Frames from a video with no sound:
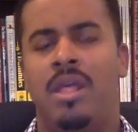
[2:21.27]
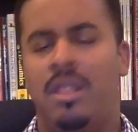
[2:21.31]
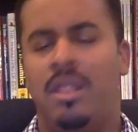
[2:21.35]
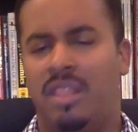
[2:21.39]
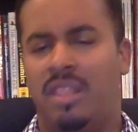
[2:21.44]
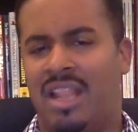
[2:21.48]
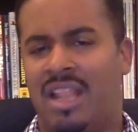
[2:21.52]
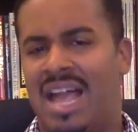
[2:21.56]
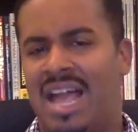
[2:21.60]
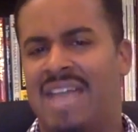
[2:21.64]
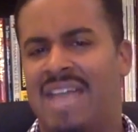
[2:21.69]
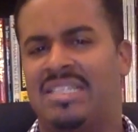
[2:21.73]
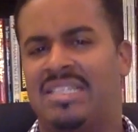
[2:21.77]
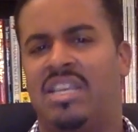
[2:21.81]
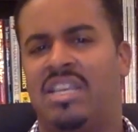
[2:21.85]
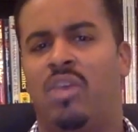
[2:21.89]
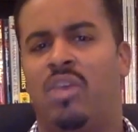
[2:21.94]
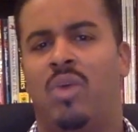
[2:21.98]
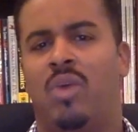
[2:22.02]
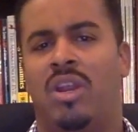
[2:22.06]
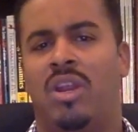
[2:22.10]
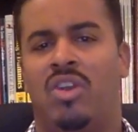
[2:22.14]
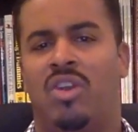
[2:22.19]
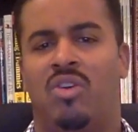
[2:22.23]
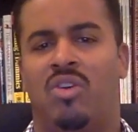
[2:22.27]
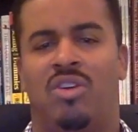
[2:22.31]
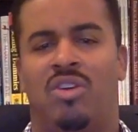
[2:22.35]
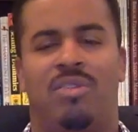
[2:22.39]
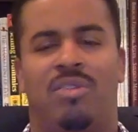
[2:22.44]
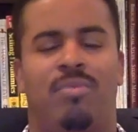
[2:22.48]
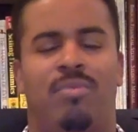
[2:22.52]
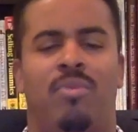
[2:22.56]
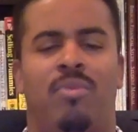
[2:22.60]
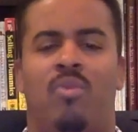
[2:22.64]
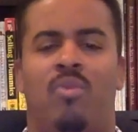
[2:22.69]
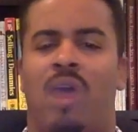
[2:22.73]
The last thing you want to do is
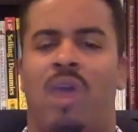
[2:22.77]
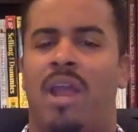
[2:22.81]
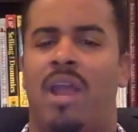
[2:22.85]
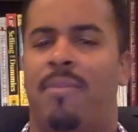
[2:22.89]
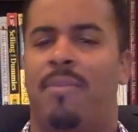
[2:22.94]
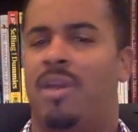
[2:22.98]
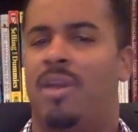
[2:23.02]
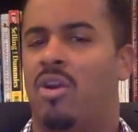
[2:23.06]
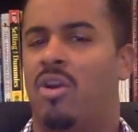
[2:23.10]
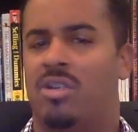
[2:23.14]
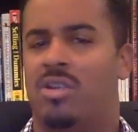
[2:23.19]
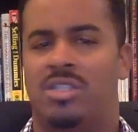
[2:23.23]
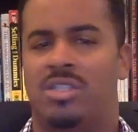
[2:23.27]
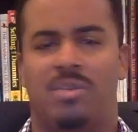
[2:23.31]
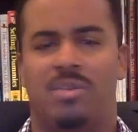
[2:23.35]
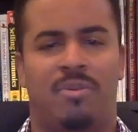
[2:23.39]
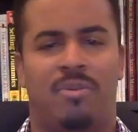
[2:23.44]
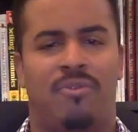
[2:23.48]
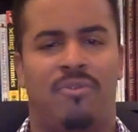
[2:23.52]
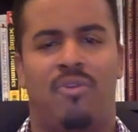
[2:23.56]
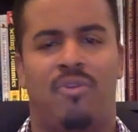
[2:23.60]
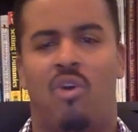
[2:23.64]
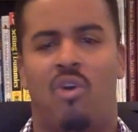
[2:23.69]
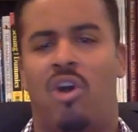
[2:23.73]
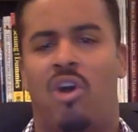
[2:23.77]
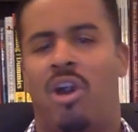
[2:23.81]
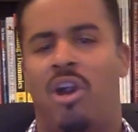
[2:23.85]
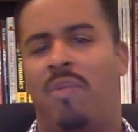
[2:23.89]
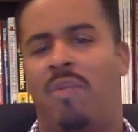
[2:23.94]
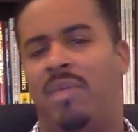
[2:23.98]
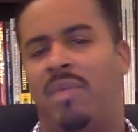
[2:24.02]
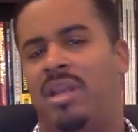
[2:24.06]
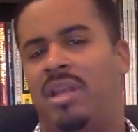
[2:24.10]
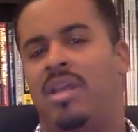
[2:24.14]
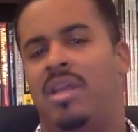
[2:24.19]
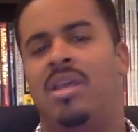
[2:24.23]
write up a notice to
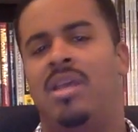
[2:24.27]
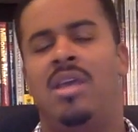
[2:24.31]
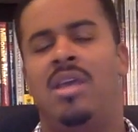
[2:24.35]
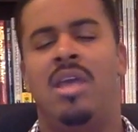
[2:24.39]
perform and